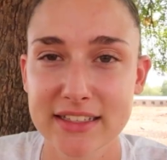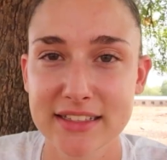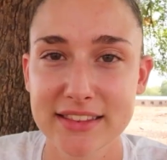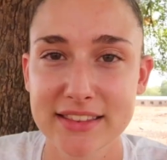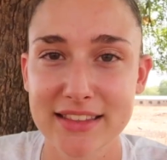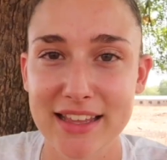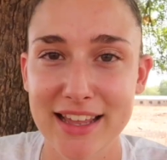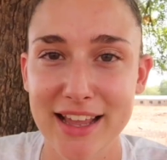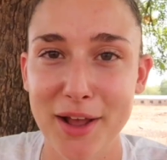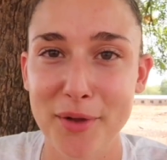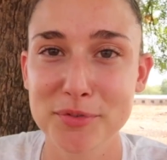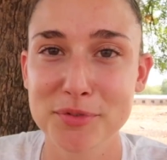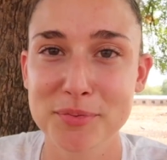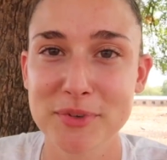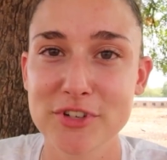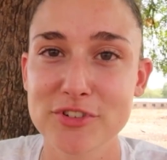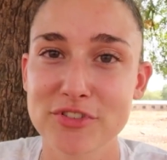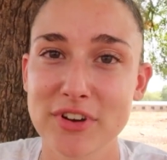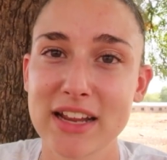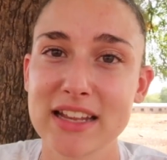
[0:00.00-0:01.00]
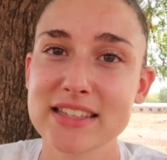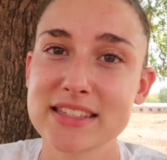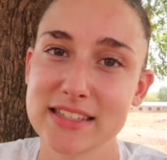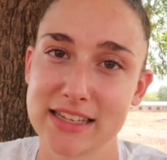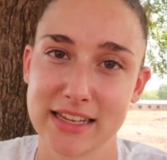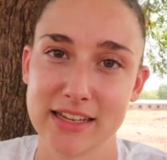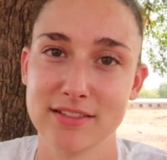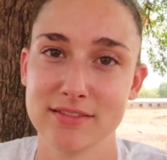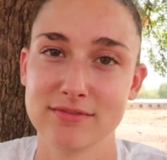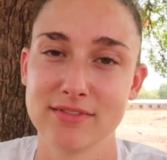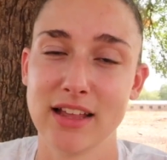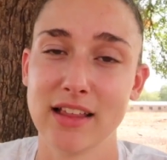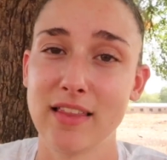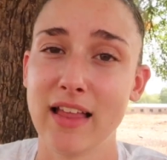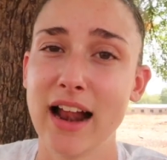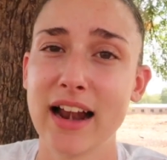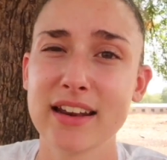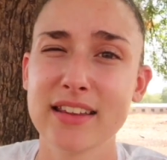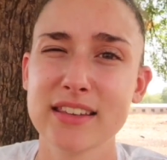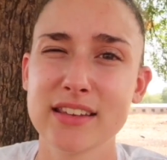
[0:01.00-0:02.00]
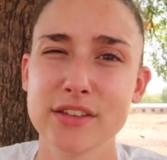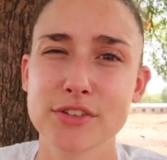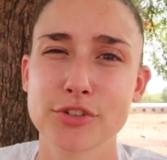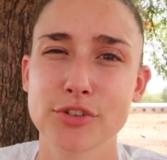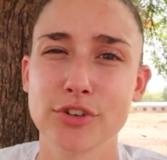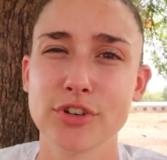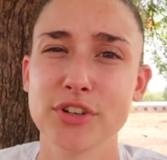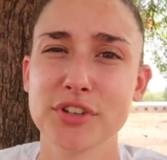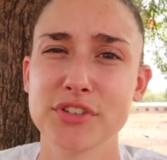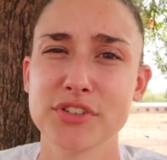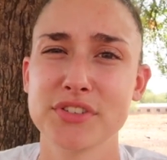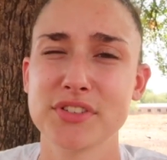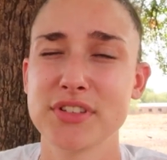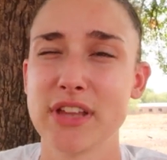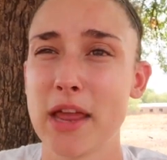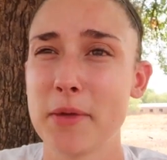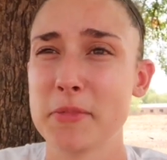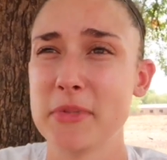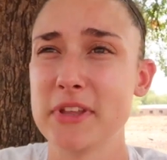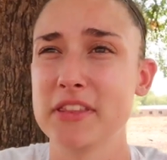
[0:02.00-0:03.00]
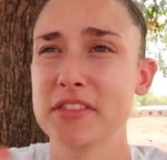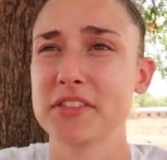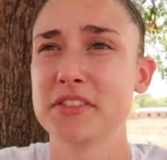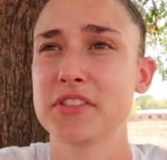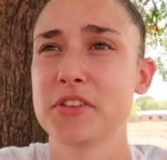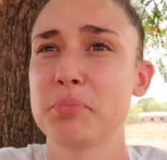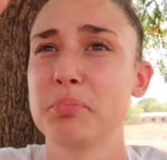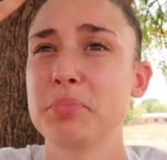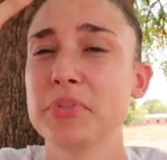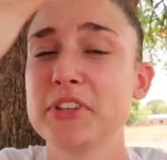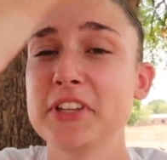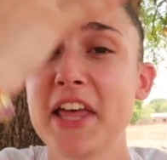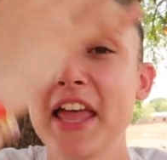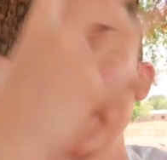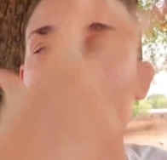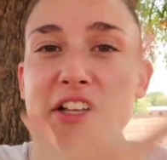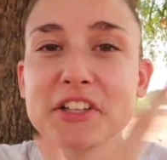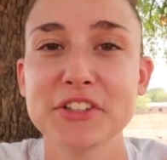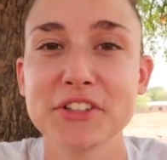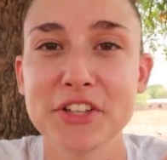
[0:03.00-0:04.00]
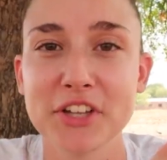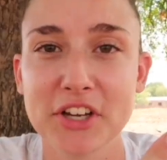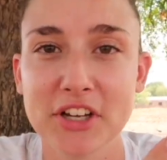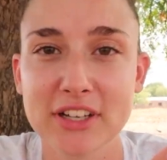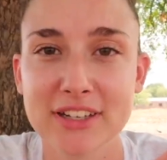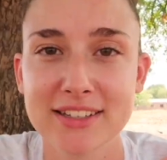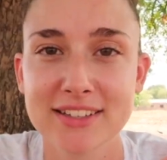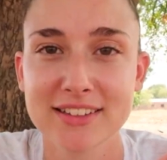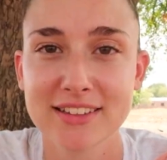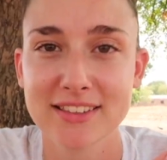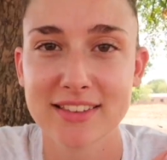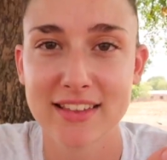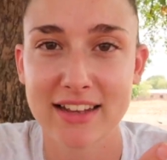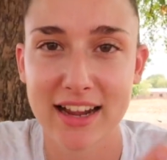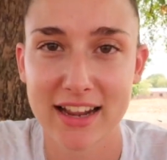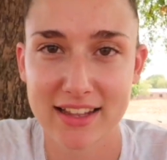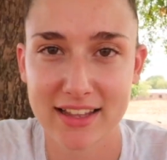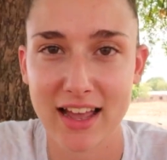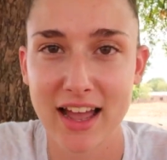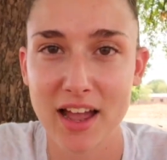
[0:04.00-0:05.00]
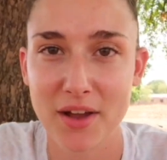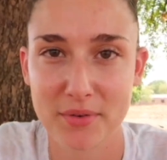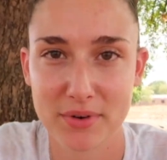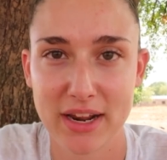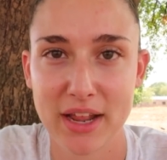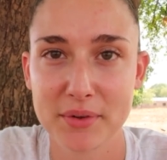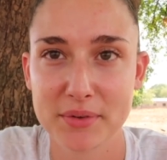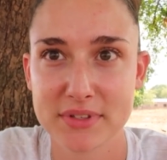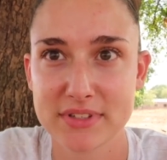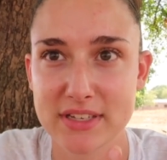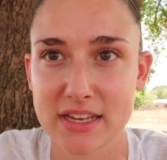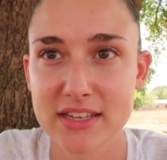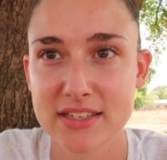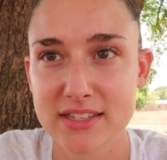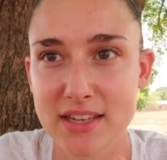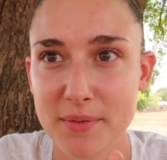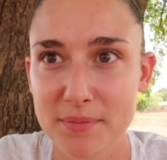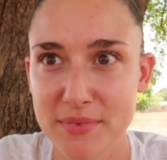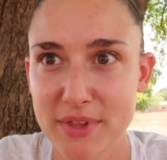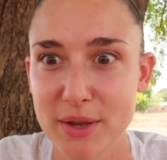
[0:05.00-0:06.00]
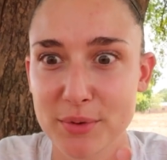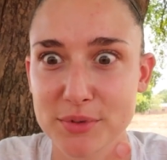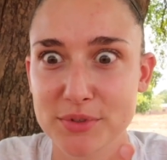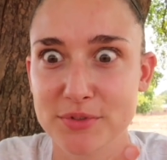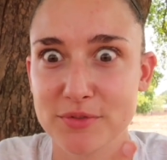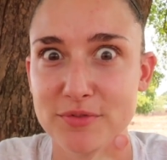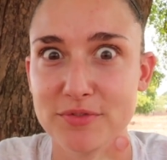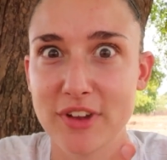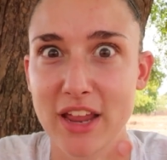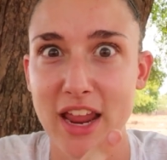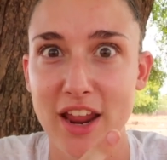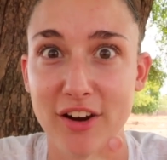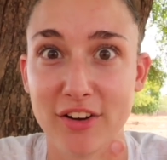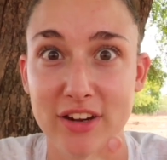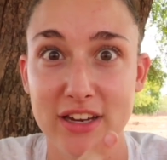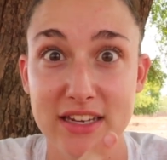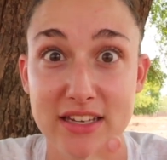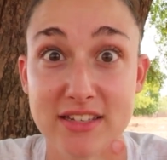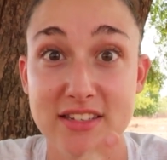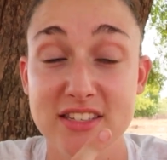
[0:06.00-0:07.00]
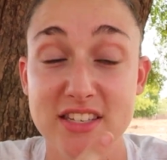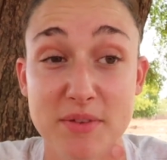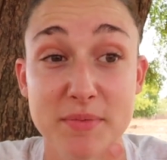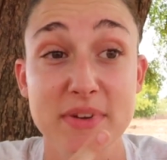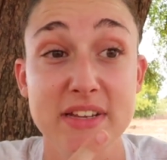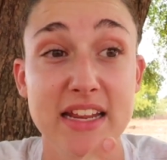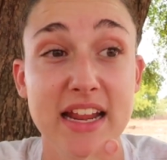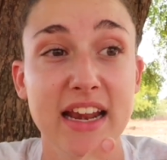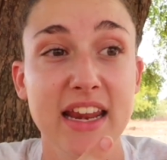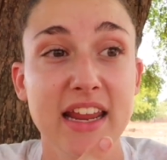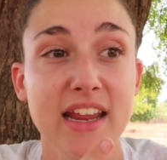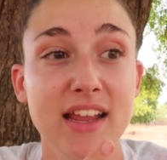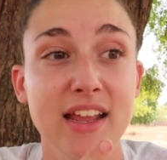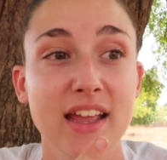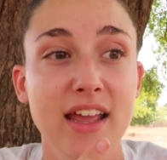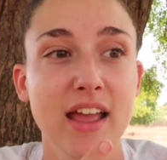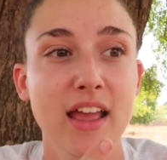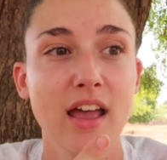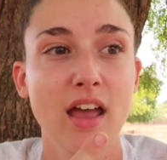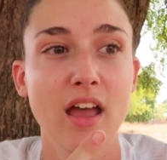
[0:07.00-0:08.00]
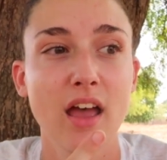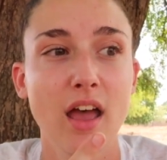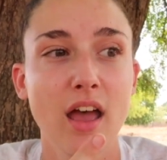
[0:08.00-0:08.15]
They helped me translate. A lot of these girls, I mean, the blank look that I got when I would say something was very intimidating.